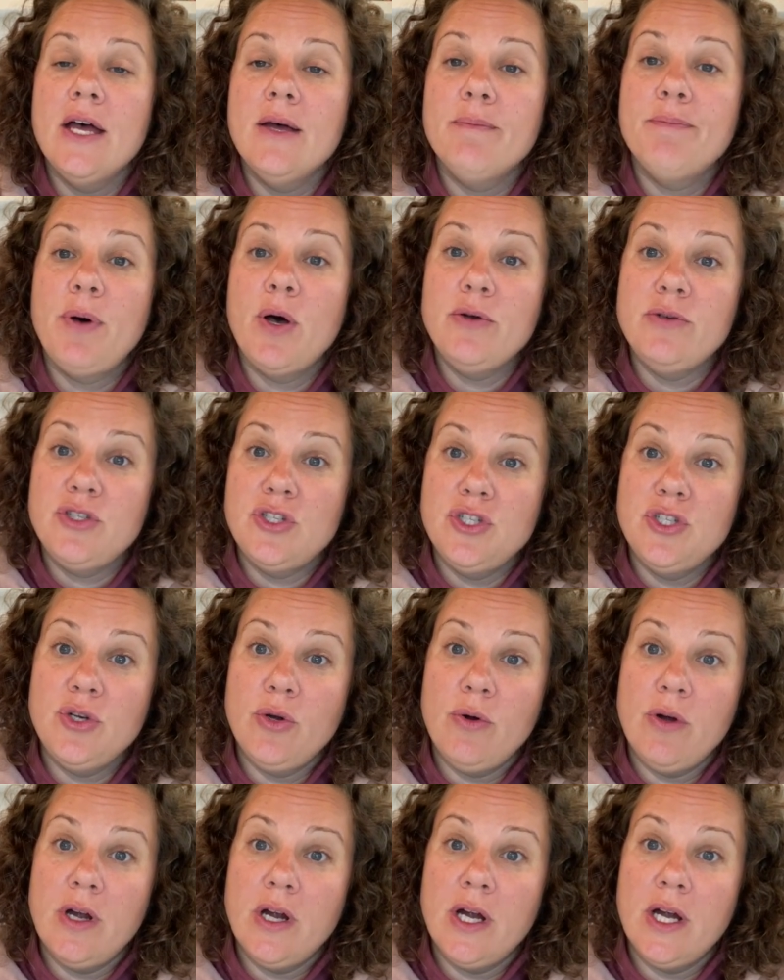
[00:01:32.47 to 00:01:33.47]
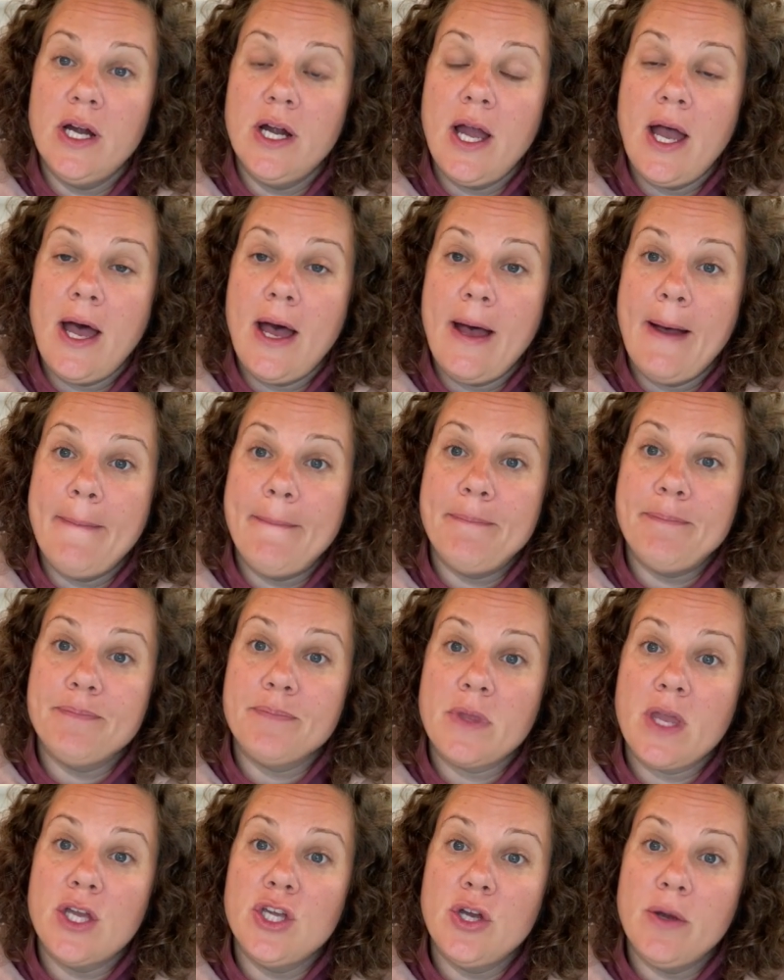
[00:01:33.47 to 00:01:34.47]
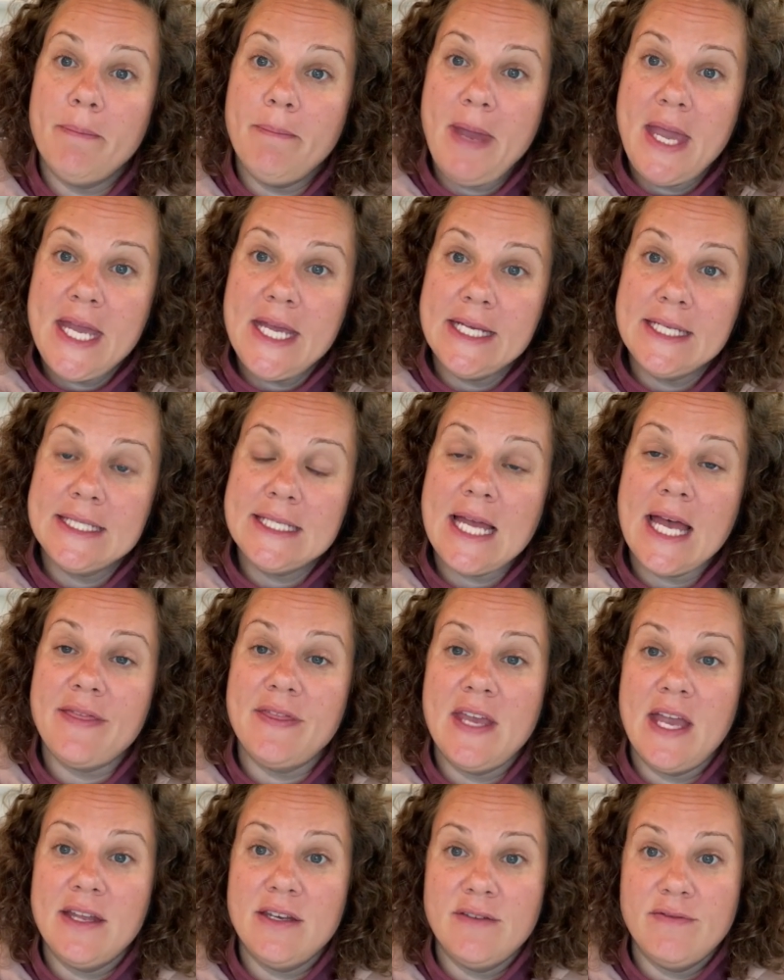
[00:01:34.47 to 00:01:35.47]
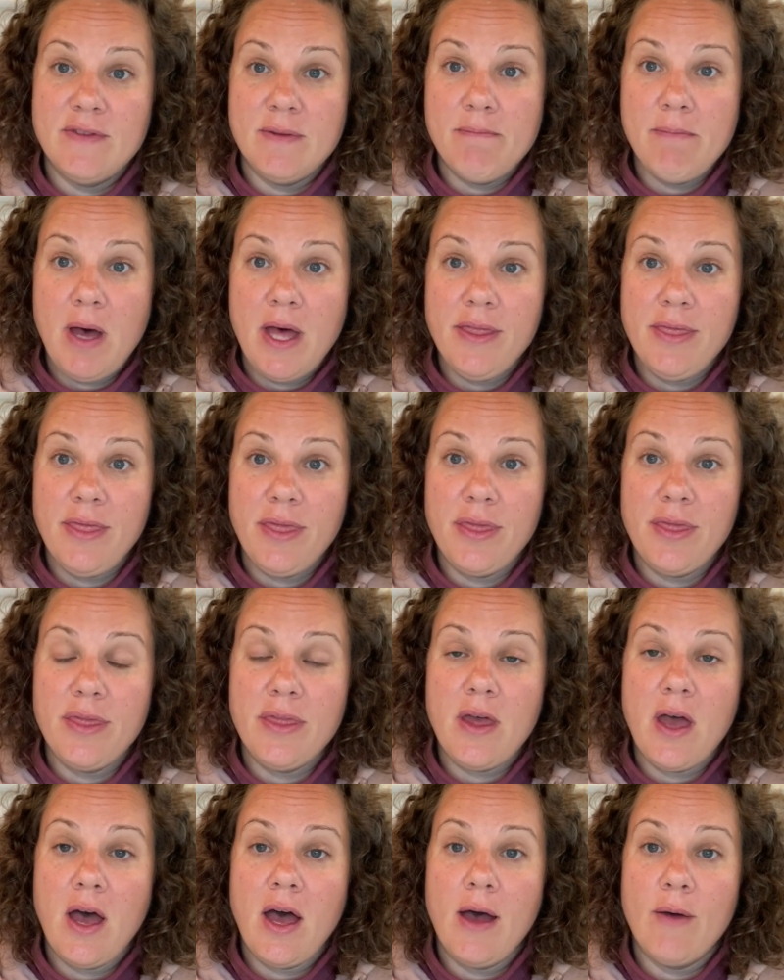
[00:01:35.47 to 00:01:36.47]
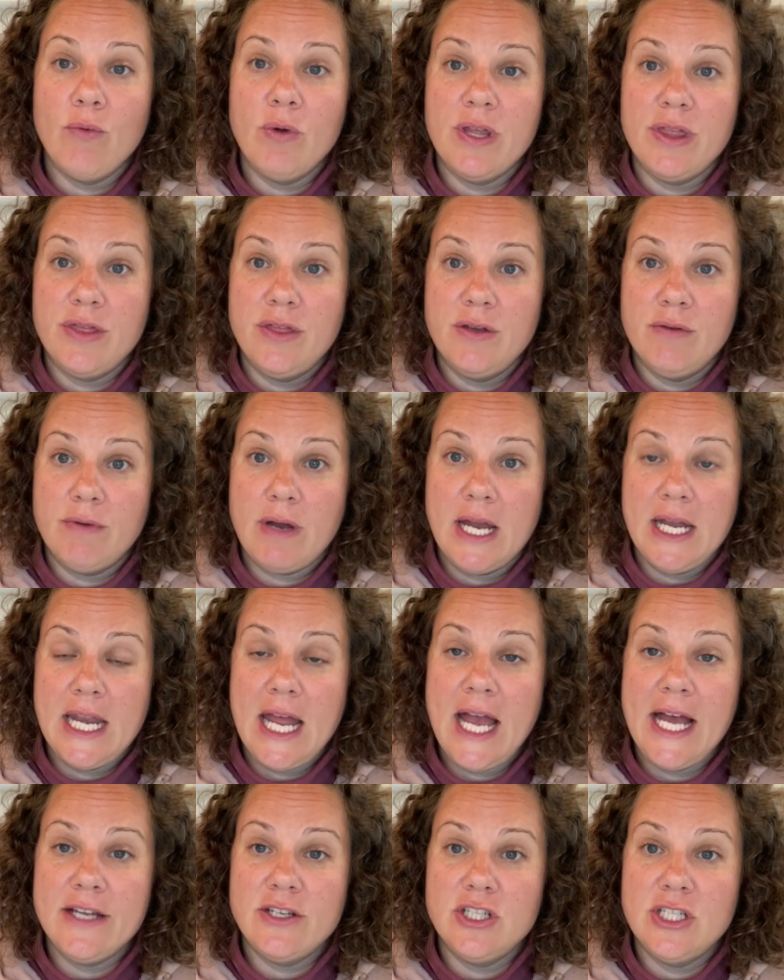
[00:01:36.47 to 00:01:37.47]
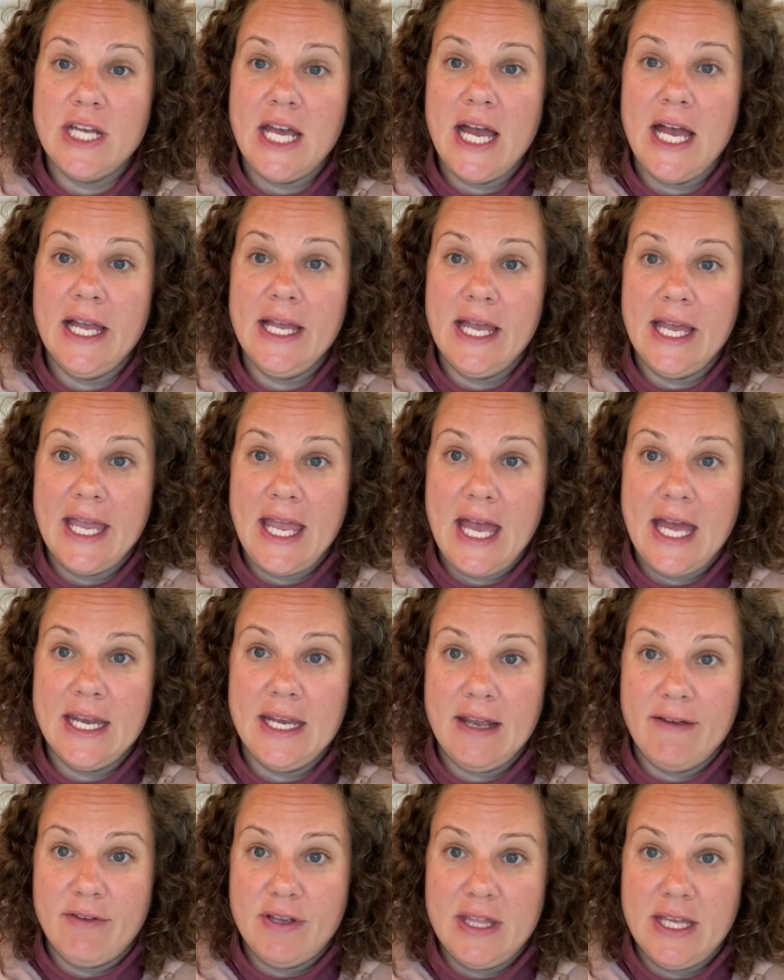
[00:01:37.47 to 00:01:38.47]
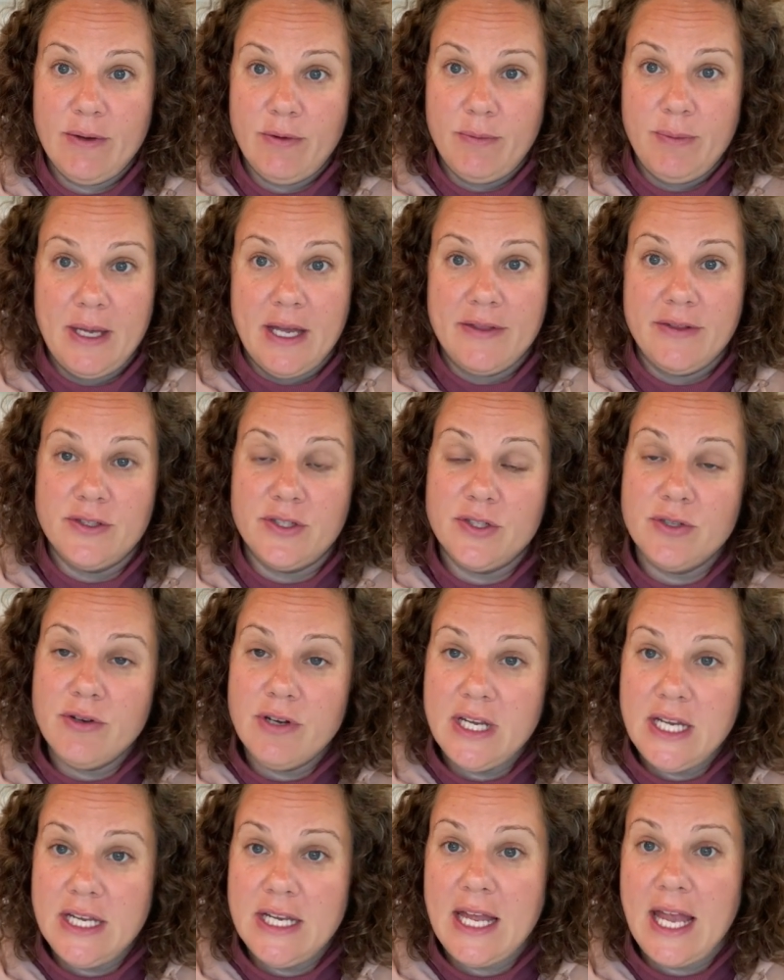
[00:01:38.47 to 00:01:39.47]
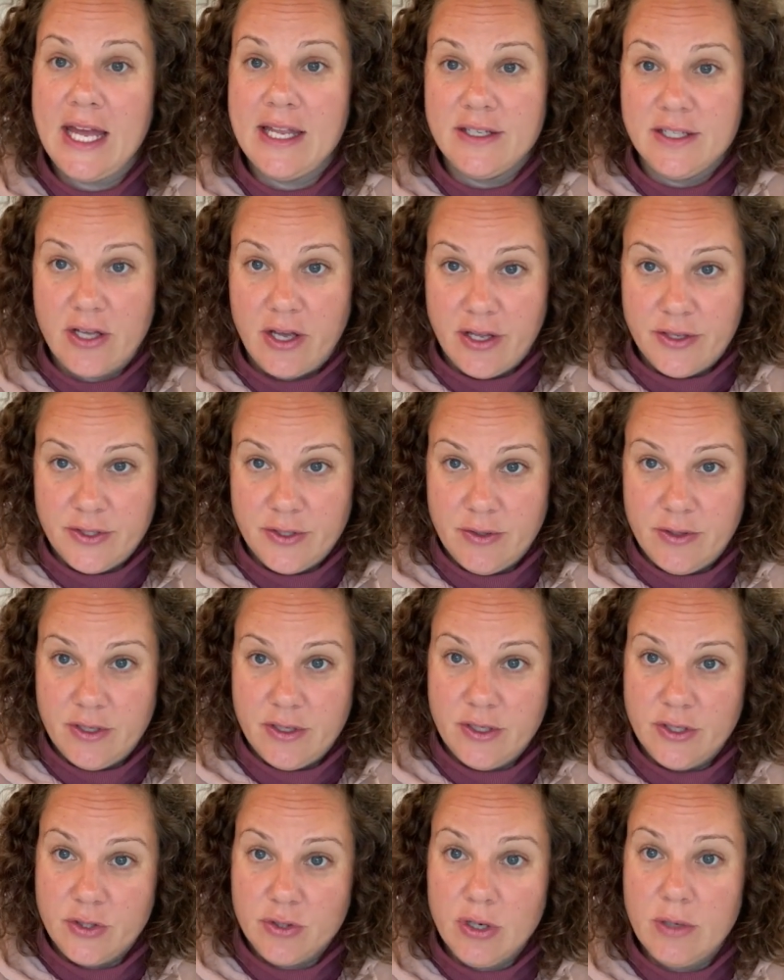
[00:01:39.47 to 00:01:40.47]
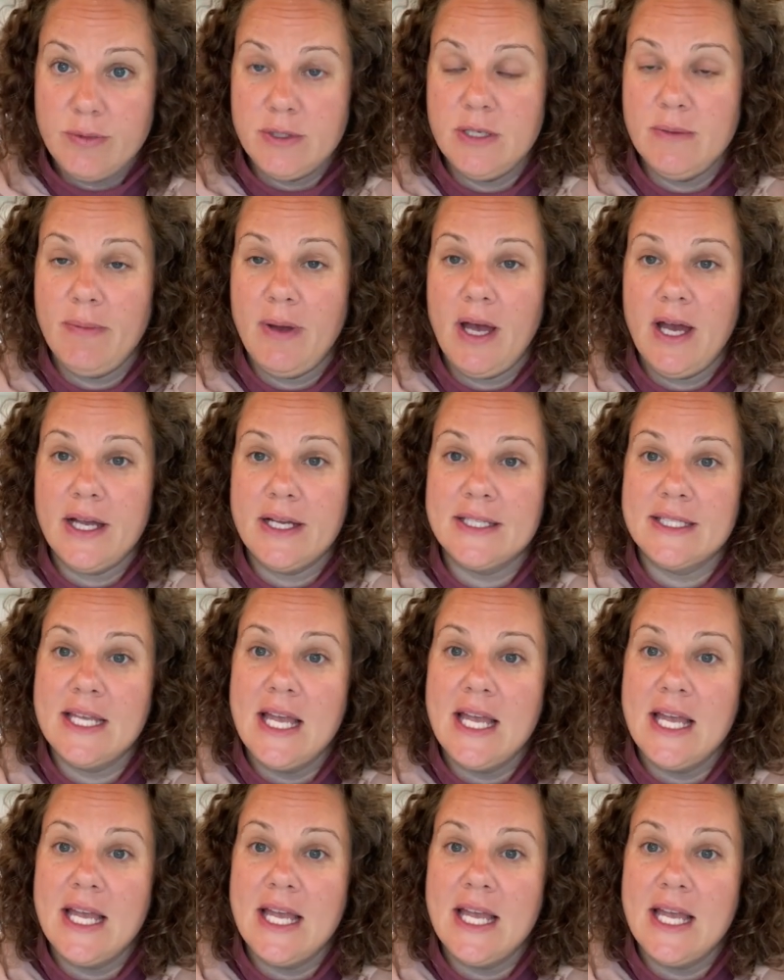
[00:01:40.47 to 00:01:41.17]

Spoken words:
post your makes at the end of the month with the right hashtag. Again, everything will be on the screen and also in the description box,